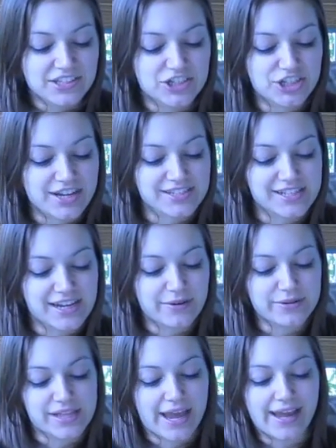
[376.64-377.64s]
Jessie
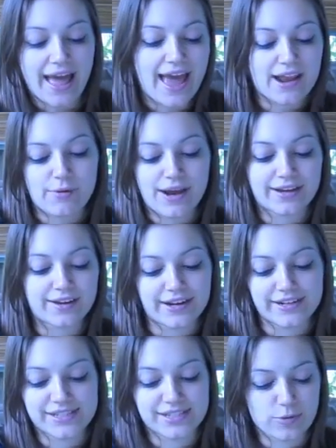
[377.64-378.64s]
was like, I don't want to go
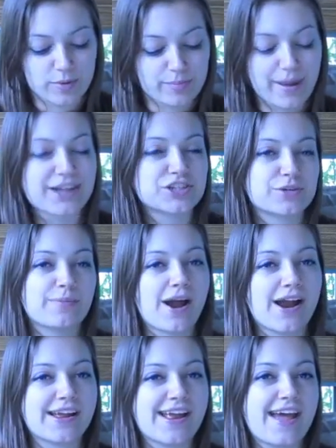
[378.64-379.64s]
to your stupid bachelor
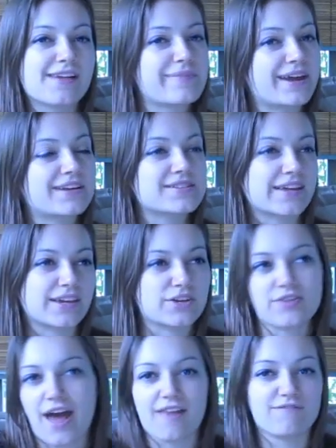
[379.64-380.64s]
party, and Amanda's like,
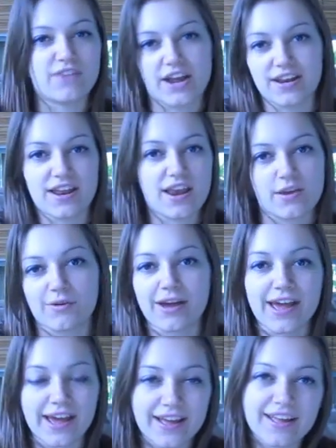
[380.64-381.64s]
you're not invited
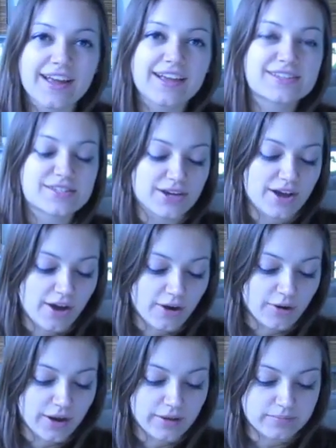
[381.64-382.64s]
anyway.
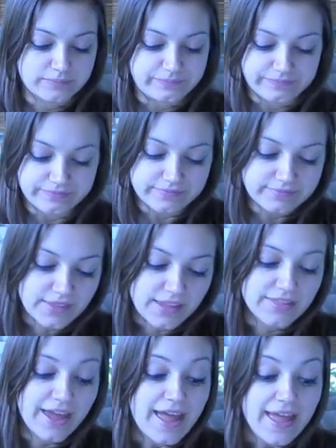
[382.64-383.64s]
So
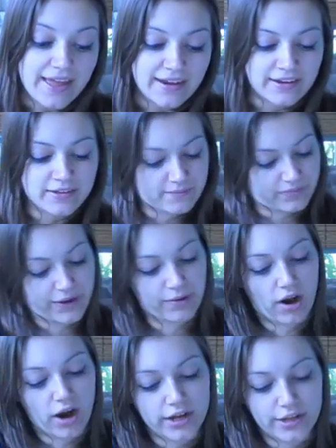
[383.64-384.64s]
then they
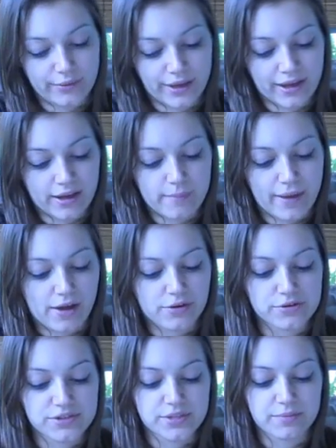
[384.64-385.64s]
were arguing about
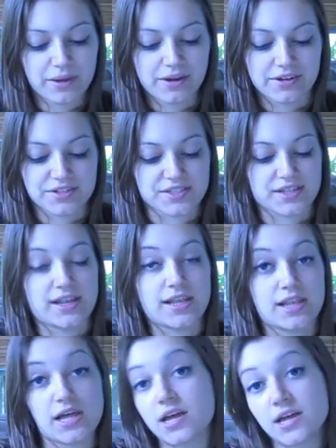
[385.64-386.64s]
who's the bigger
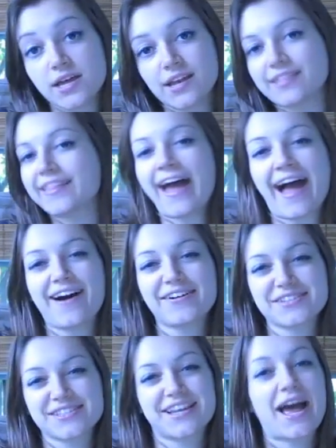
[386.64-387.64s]
slut in the
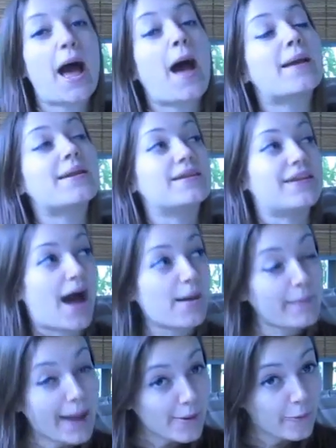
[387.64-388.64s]
house.
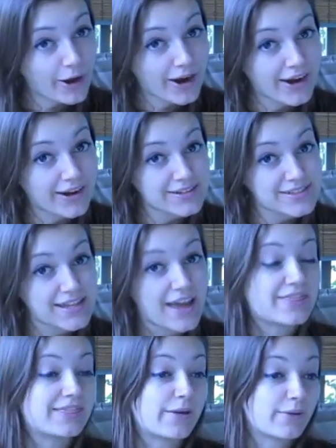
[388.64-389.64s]
Not my words.
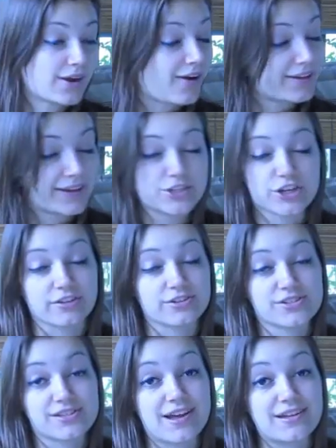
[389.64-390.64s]
They were calling each other
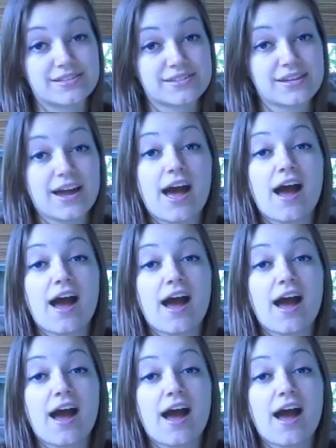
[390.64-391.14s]
sluts.